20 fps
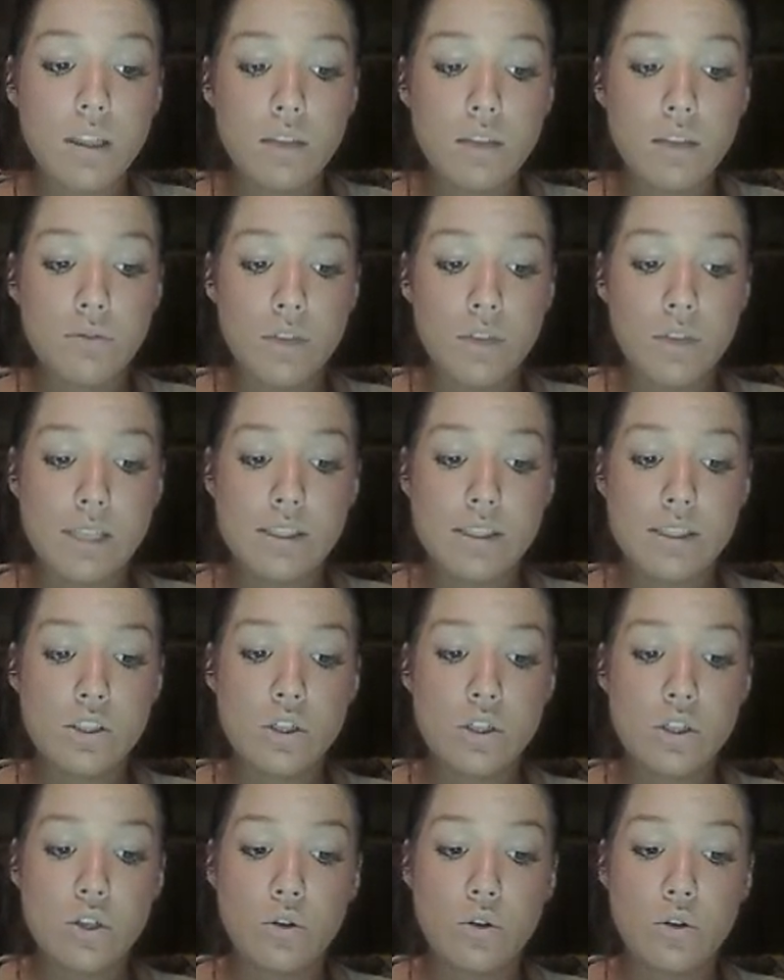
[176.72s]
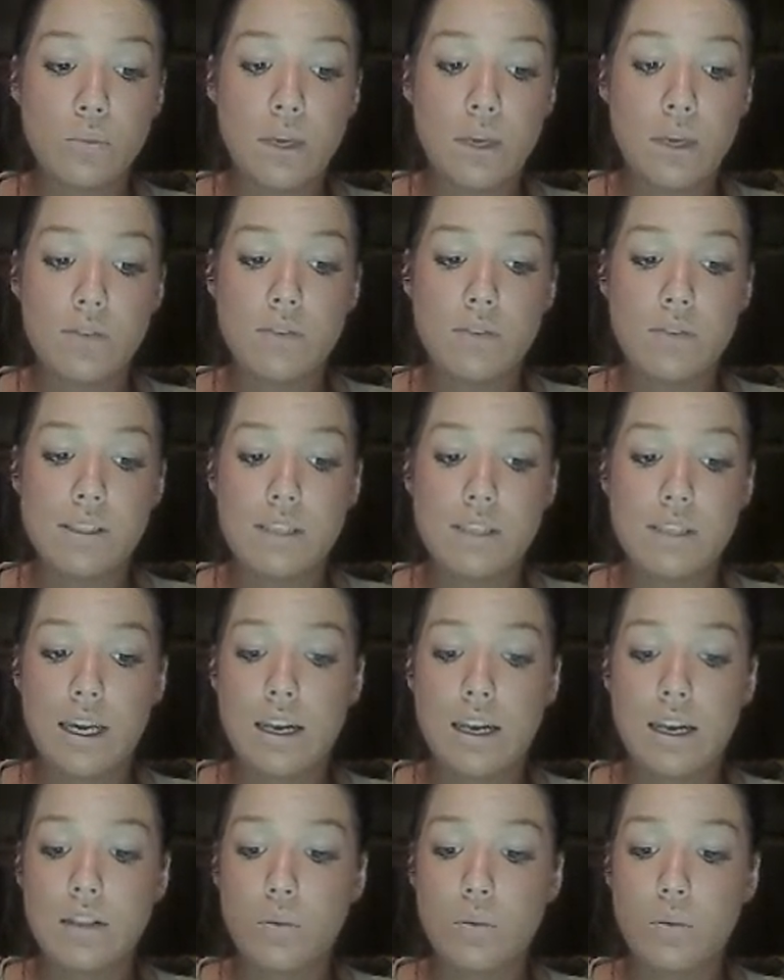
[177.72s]
And then for lesson 2, we'll be
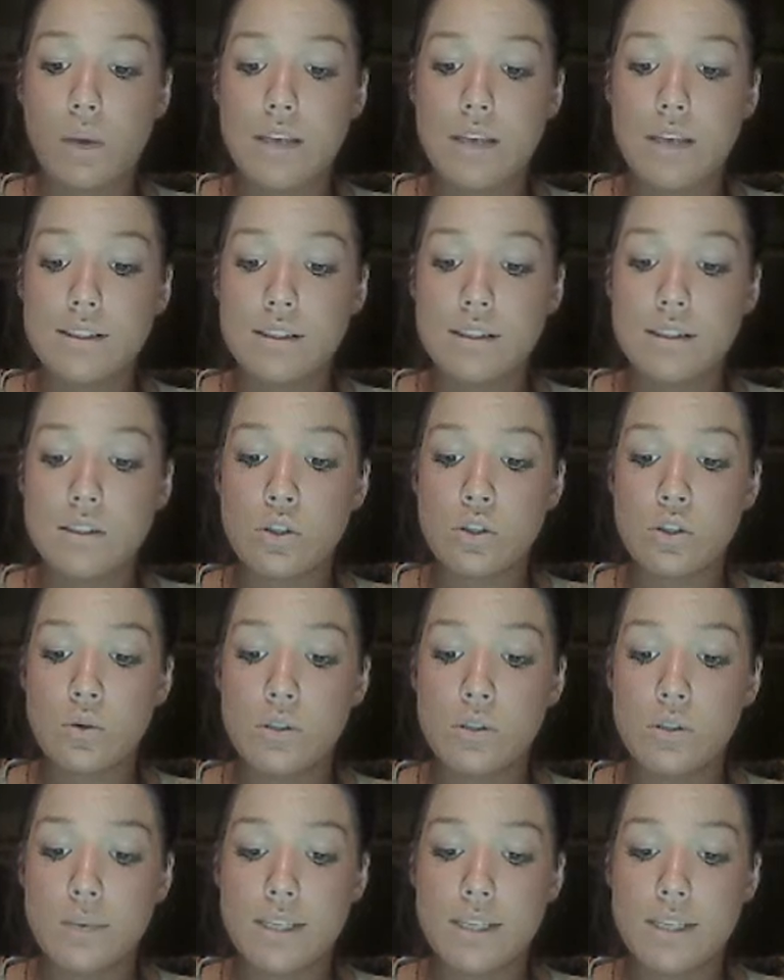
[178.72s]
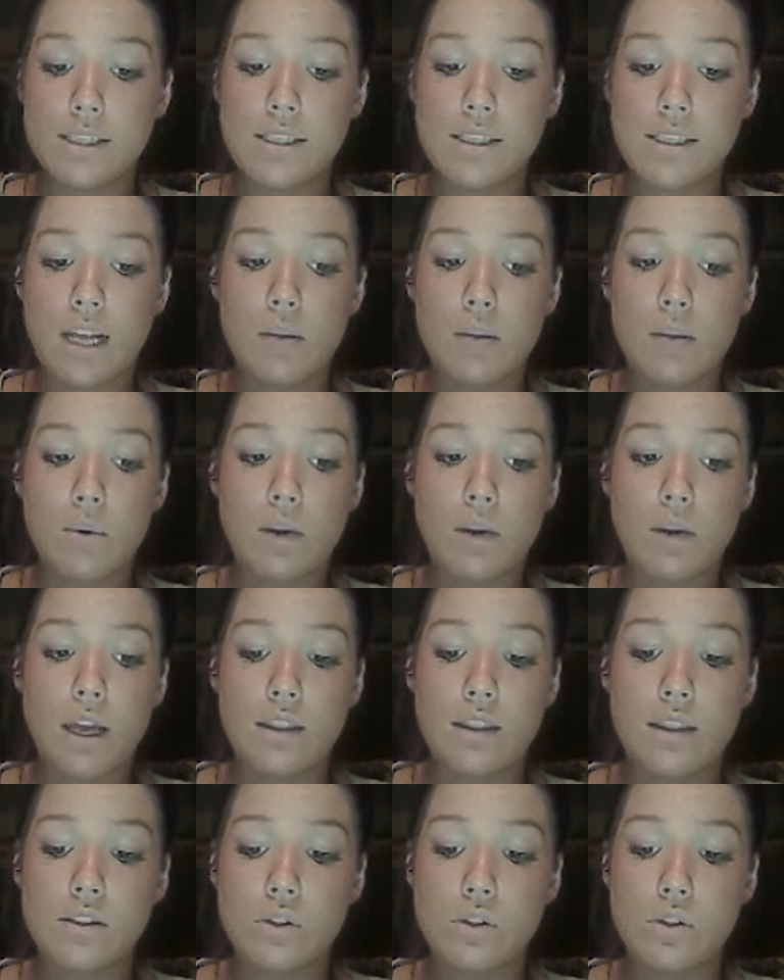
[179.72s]
investigating the ways the school is being sustainable and
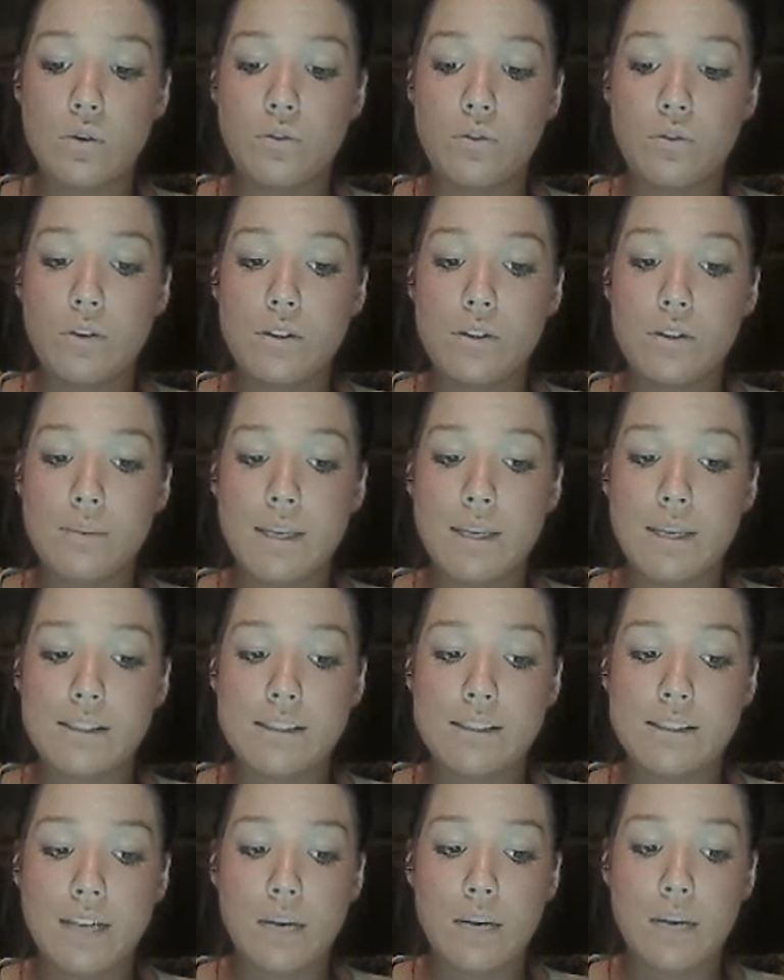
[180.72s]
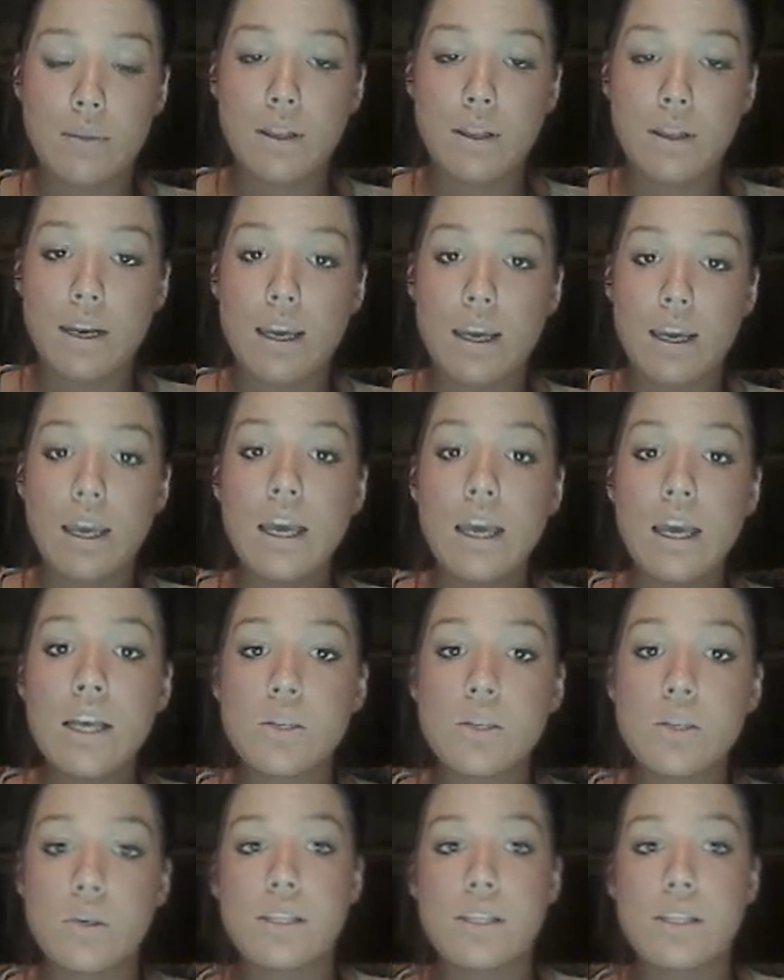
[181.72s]
how the school feels about sustainability.
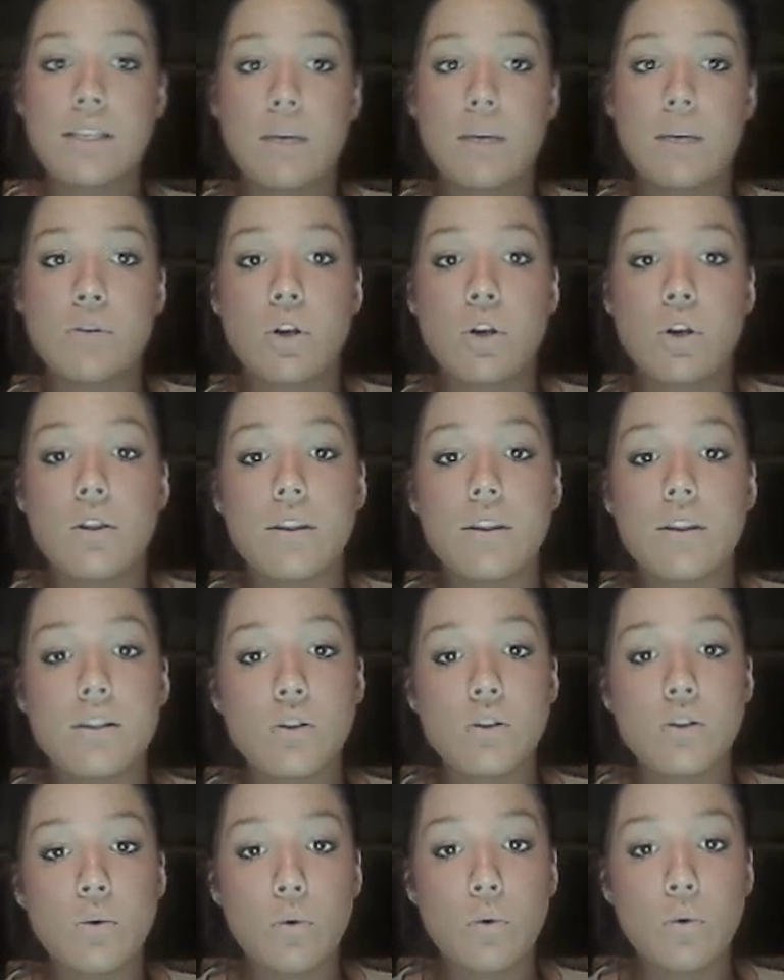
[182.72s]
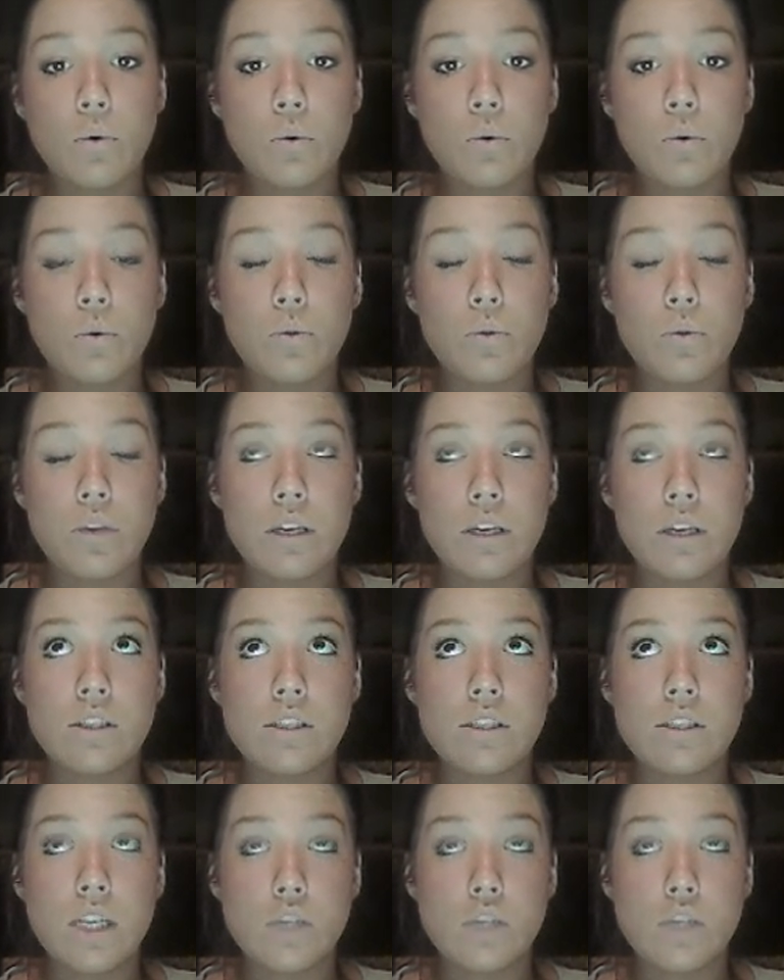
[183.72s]
So in a snapshot, the
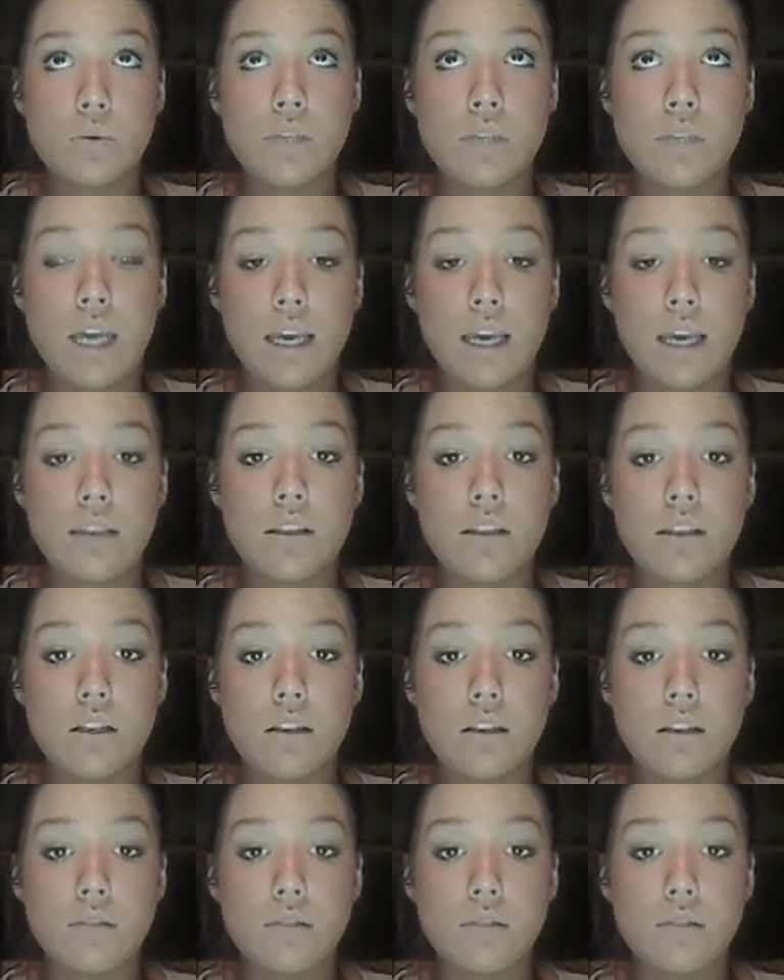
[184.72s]
teacher will take the